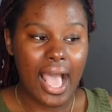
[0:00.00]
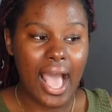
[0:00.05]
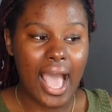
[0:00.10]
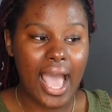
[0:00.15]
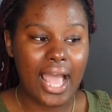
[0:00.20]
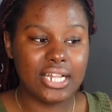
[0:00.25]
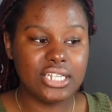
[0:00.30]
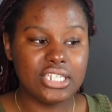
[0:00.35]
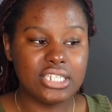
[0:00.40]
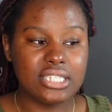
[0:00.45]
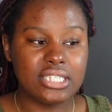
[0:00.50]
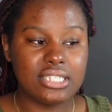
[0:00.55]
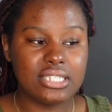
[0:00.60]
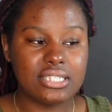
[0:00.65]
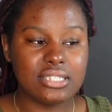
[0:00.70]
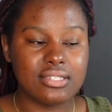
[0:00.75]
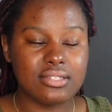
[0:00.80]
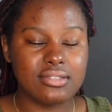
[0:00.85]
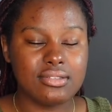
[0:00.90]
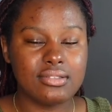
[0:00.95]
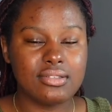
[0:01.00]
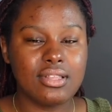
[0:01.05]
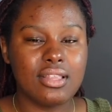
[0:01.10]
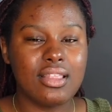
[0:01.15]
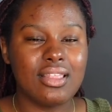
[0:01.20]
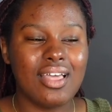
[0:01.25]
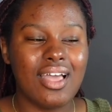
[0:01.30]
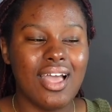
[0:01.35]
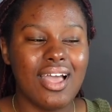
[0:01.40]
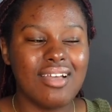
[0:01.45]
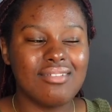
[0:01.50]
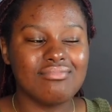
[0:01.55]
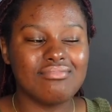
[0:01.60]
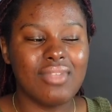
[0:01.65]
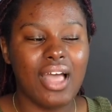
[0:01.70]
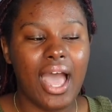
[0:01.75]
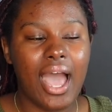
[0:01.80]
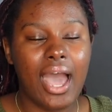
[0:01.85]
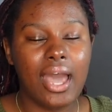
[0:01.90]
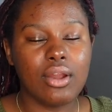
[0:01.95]
I
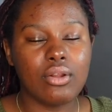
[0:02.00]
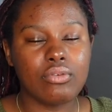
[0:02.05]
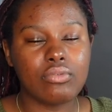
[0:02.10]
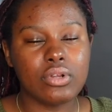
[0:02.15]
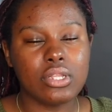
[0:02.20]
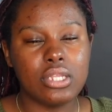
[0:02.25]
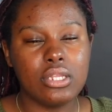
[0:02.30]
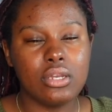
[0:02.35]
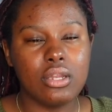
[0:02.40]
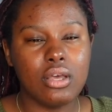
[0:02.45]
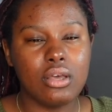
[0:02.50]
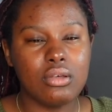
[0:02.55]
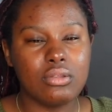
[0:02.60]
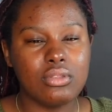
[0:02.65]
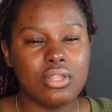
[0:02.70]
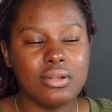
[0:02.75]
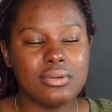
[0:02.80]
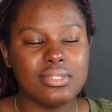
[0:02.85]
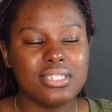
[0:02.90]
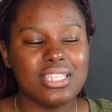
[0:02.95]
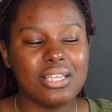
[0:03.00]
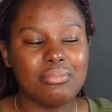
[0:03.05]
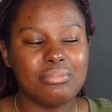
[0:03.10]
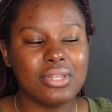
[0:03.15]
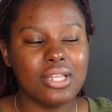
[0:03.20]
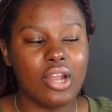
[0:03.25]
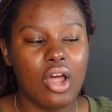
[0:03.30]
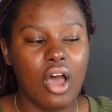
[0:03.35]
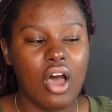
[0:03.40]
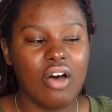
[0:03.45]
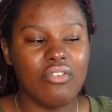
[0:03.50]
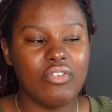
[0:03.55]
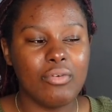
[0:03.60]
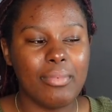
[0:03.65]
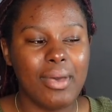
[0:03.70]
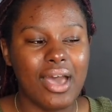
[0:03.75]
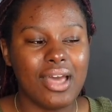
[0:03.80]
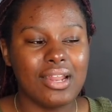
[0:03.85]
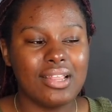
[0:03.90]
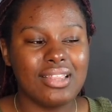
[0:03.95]
don't really know. There was something off
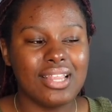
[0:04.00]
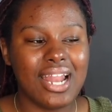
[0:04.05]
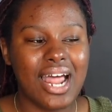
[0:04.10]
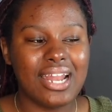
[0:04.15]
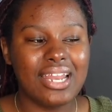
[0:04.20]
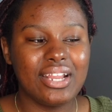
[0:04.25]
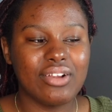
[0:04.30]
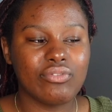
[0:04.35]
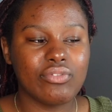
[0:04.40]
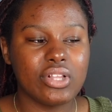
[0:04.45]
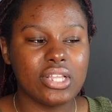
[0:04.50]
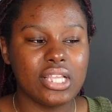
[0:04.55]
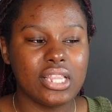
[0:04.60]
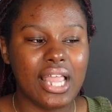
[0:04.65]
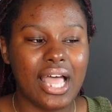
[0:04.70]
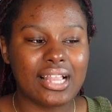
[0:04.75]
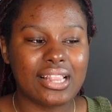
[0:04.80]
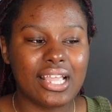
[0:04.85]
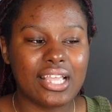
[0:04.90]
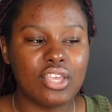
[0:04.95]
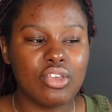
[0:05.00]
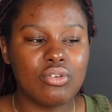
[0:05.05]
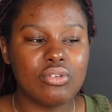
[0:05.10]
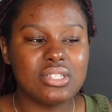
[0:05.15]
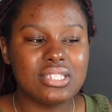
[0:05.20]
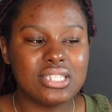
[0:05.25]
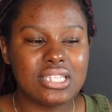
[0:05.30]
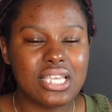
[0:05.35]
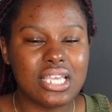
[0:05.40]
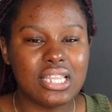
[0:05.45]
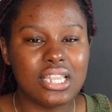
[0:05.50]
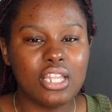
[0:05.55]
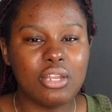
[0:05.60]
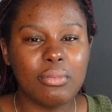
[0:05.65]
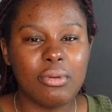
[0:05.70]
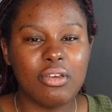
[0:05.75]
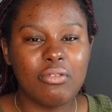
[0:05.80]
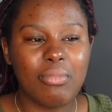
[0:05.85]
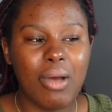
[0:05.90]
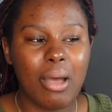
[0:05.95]
about it that I didn't really like. Like you could see a little
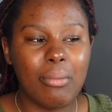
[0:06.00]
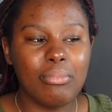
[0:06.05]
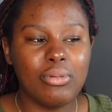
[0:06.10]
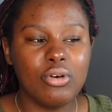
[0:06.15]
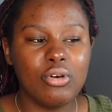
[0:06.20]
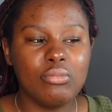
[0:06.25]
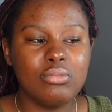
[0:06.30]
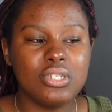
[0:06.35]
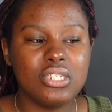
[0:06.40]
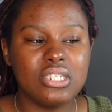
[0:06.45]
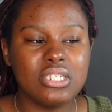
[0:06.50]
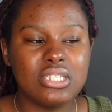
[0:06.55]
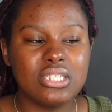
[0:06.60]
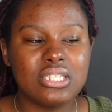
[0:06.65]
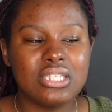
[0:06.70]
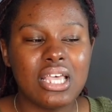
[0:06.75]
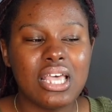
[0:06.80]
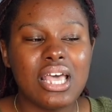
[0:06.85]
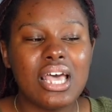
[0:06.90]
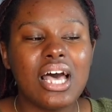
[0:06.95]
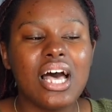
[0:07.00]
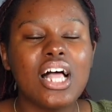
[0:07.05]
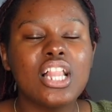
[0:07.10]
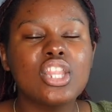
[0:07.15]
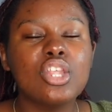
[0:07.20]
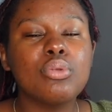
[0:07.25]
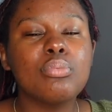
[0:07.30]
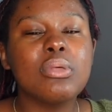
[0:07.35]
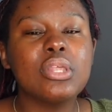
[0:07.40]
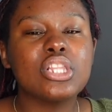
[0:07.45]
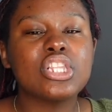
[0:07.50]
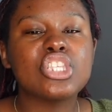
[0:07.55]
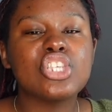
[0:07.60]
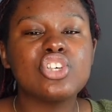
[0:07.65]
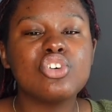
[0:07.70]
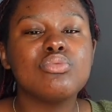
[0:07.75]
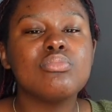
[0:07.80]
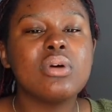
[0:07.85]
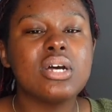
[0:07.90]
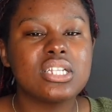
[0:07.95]
bit of my boob is just a little bit
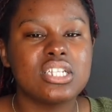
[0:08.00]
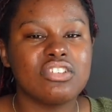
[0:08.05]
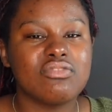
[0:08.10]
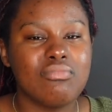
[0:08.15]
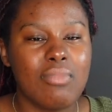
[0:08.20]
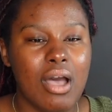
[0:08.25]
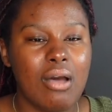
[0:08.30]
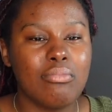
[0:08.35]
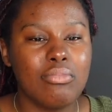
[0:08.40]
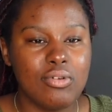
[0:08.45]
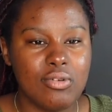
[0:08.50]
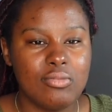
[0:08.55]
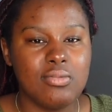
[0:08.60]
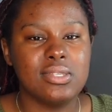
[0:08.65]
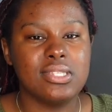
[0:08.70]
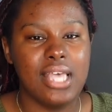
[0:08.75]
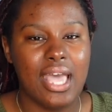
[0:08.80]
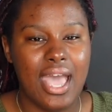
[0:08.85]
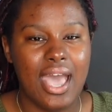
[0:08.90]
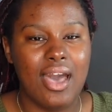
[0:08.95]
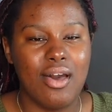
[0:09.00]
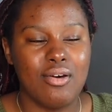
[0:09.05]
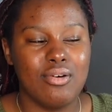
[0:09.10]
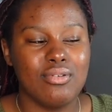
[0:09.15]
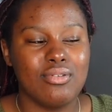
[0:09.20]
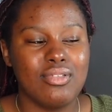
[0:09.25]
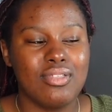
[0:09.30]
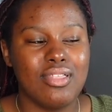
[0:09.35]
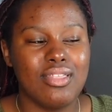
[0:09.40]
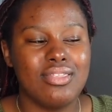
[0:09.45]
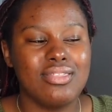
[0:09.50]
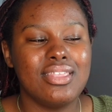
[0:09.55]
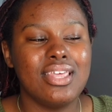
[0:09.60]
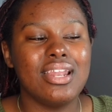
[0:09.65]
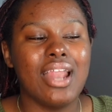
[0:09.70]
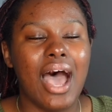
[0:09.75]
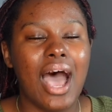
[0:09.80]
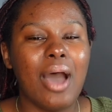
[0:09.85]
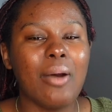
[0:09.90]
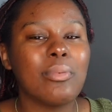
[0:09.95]
too much of my boob is out
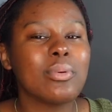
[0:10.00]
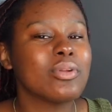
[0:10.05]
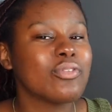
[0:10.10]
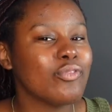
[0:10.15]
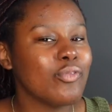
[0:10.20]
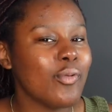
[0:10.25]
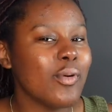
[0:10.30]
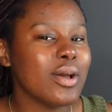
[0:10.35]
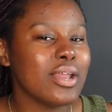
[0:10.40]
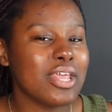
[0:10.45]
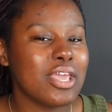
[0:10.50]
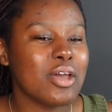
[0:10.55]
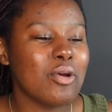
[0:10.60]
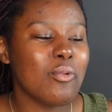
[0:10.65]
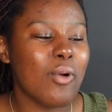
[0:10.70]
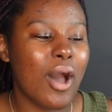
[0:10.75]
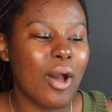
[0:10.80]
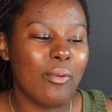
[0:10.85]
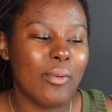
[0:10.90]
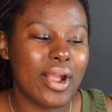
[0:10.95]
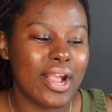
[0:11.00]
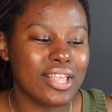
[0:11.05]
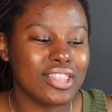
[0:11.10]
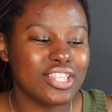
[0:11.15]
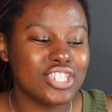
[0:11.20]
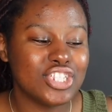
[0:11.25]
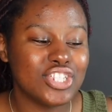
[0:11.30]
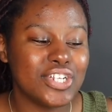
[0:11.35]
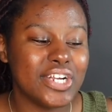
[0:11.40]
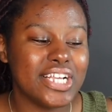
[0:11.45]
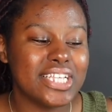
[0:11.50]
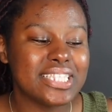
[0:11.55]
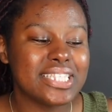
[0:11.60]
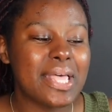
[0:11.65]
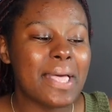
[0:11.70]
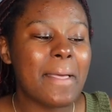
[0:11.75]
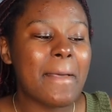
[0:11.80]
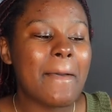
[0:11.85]
than I would have wanted while wearing this dress.